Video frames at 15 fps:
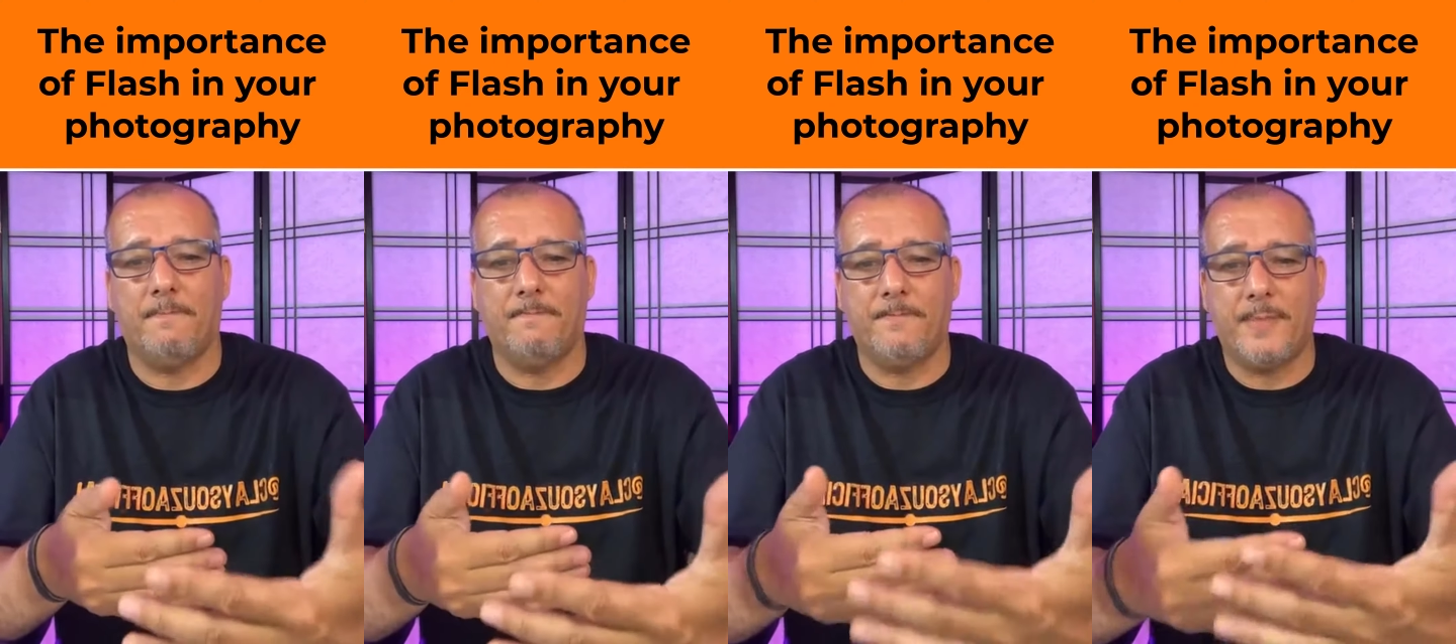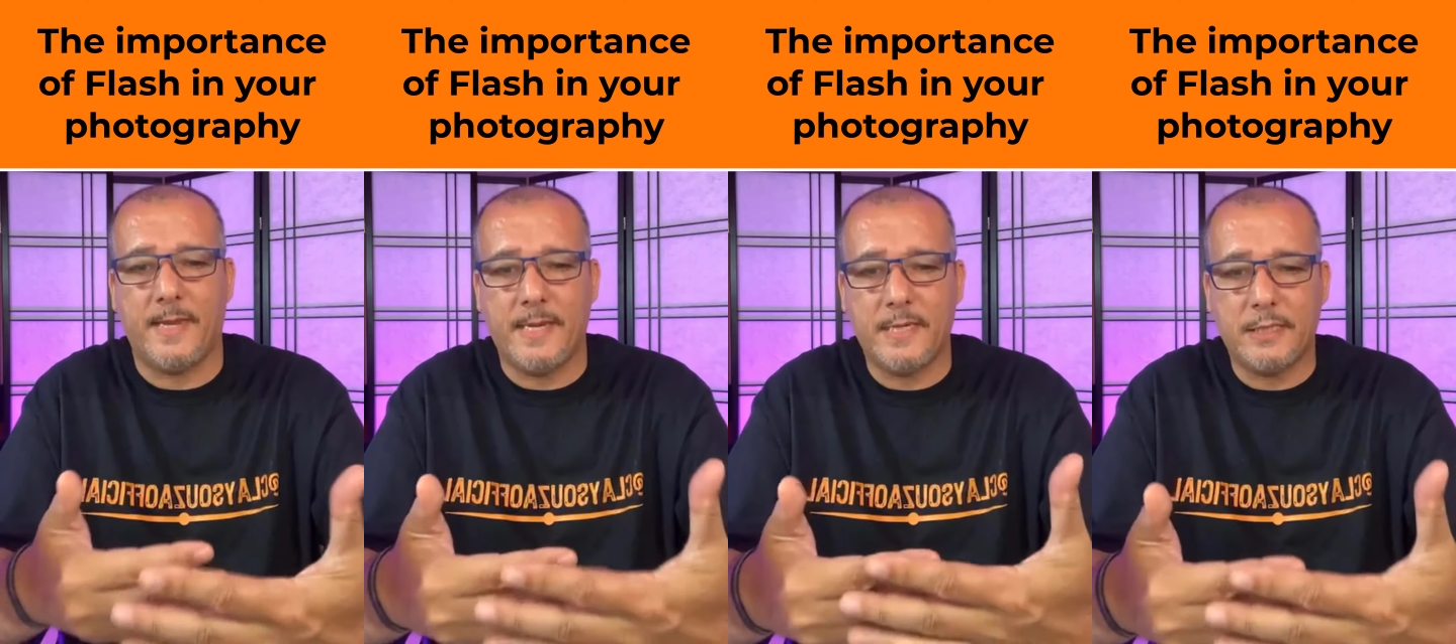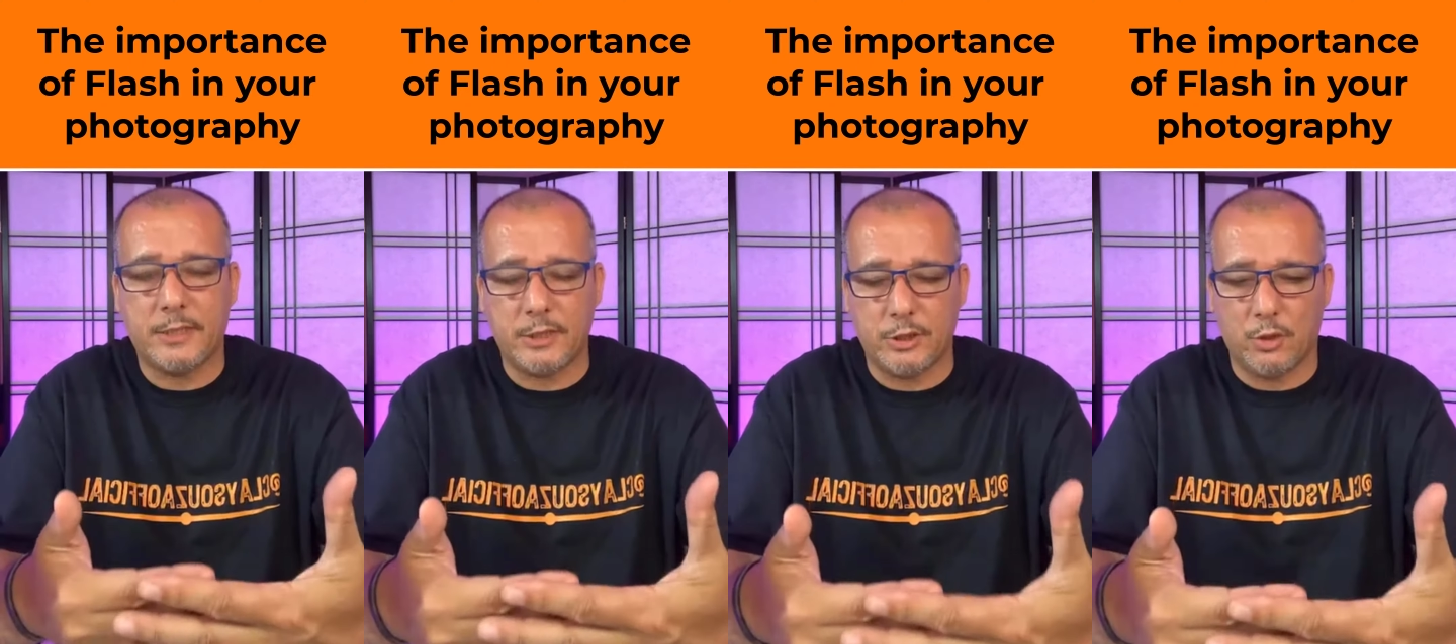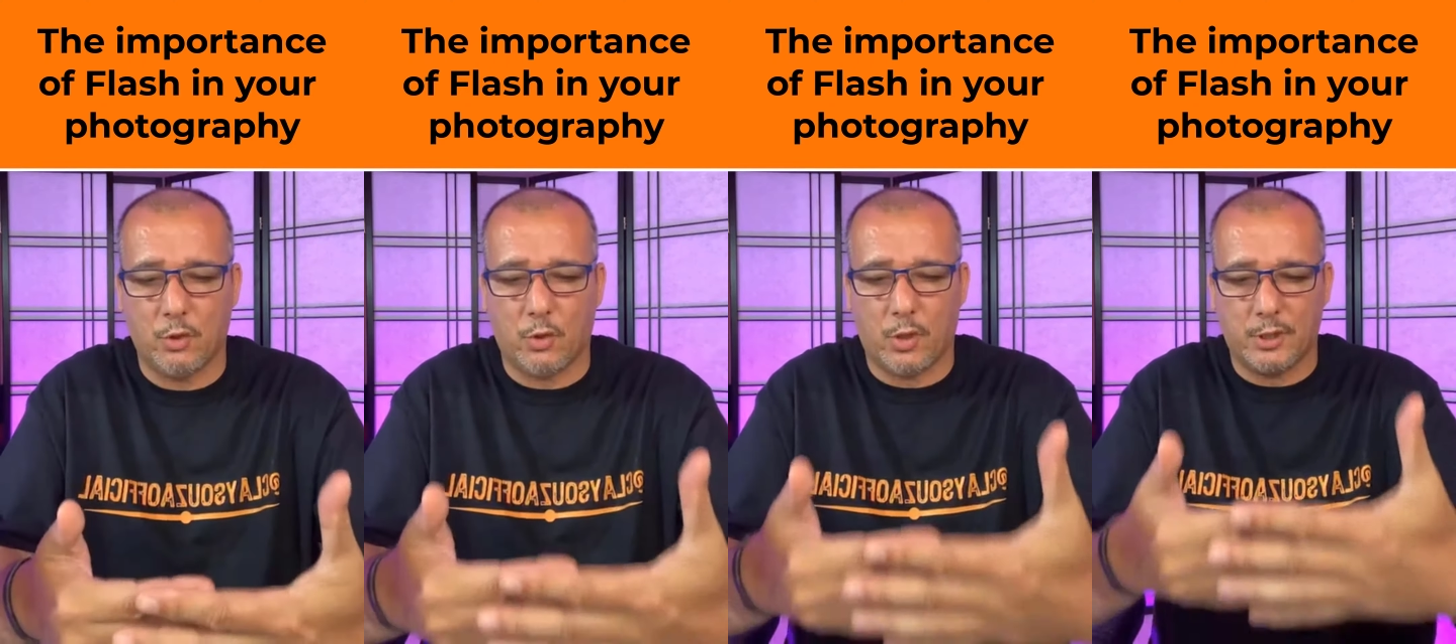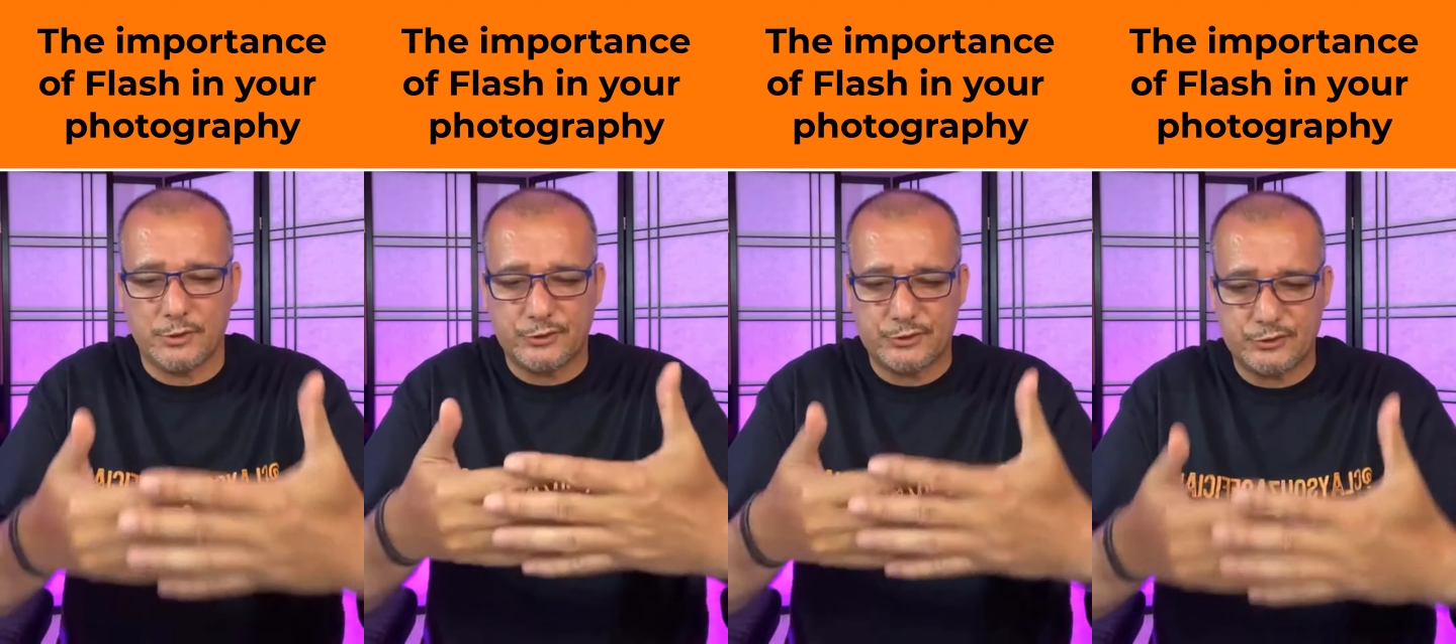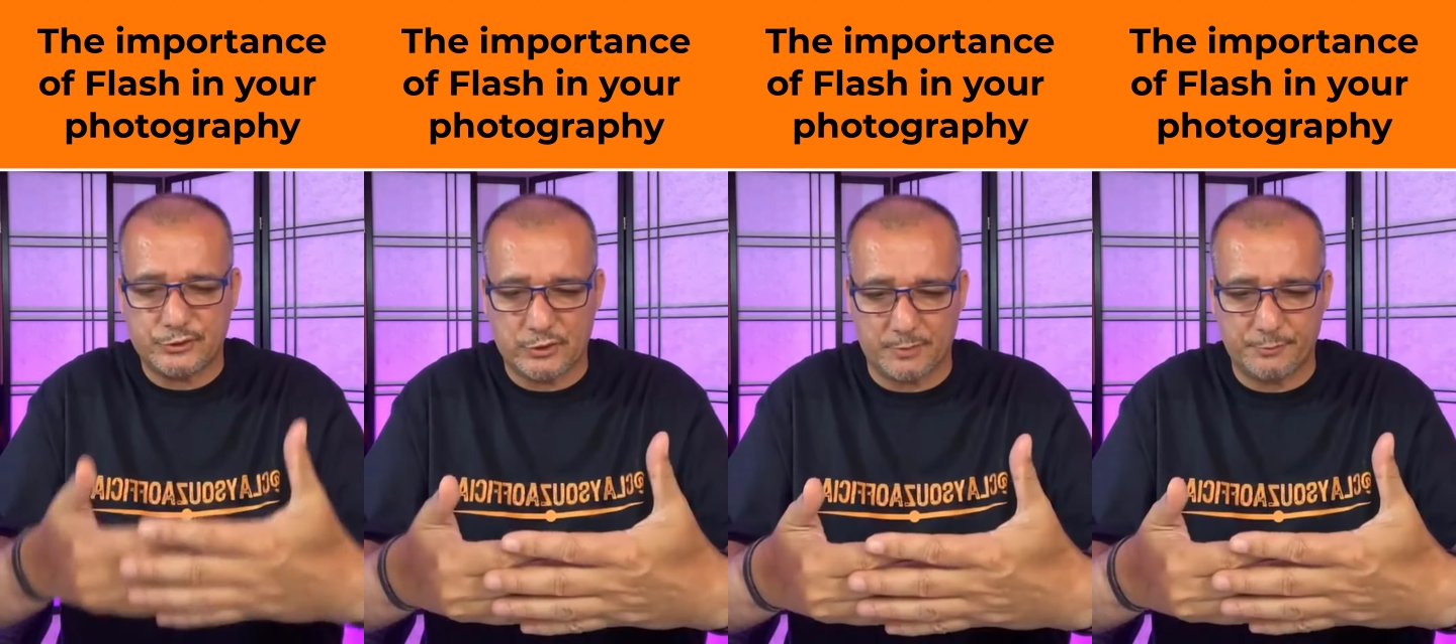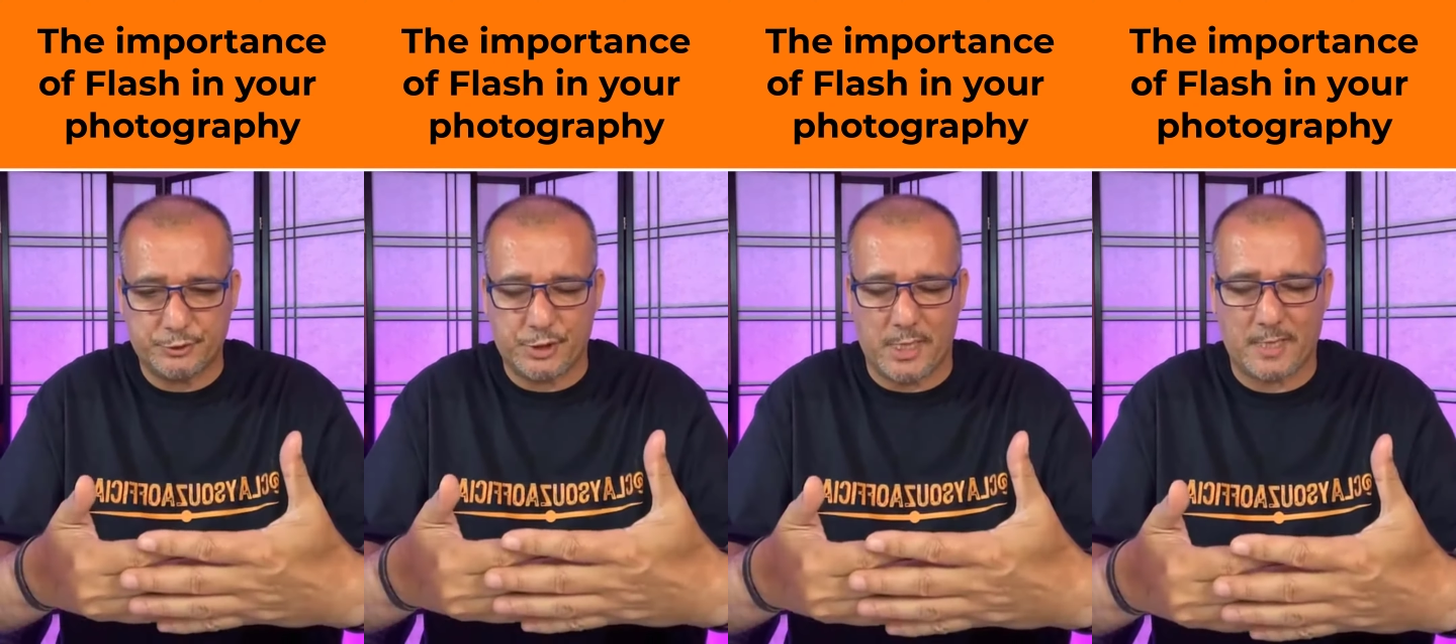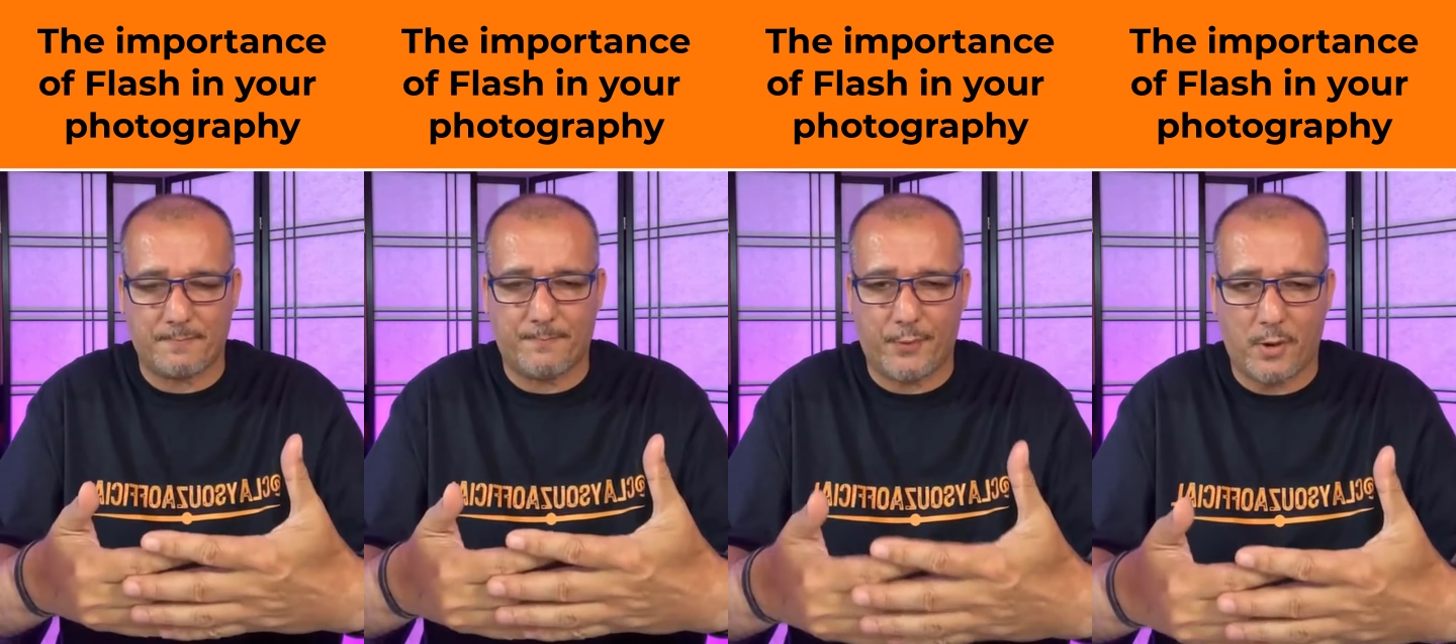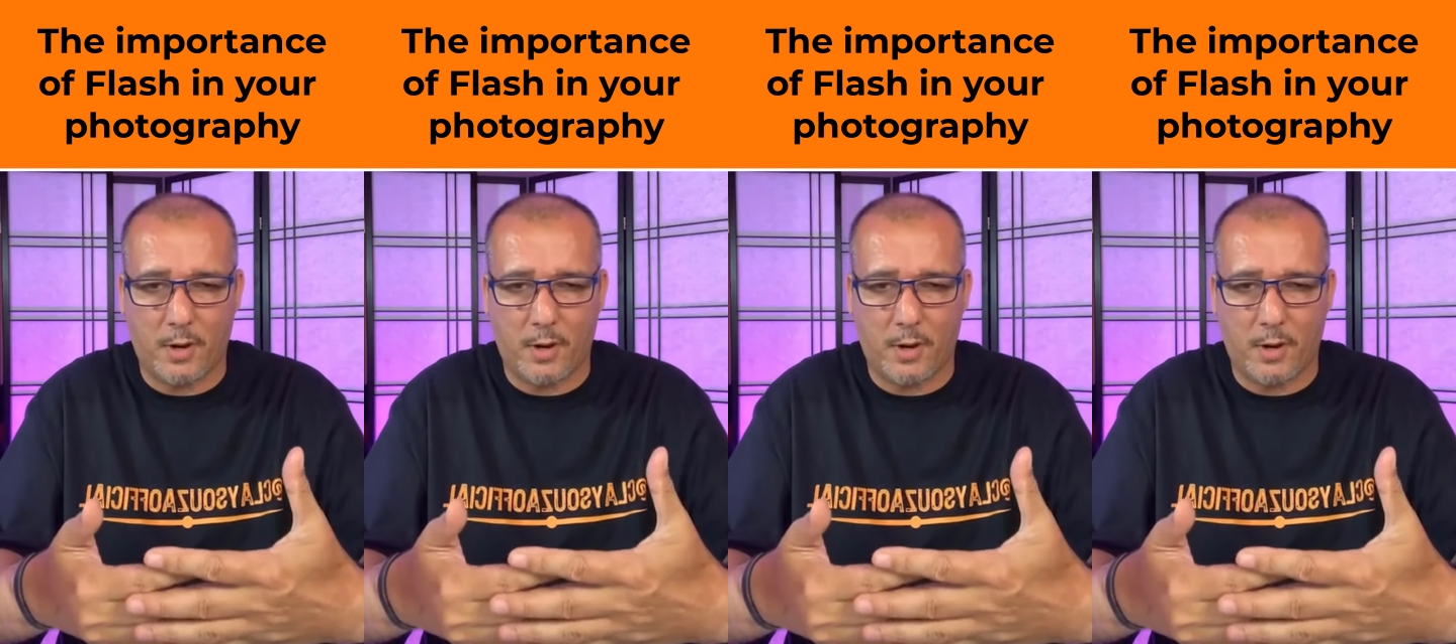and make your subject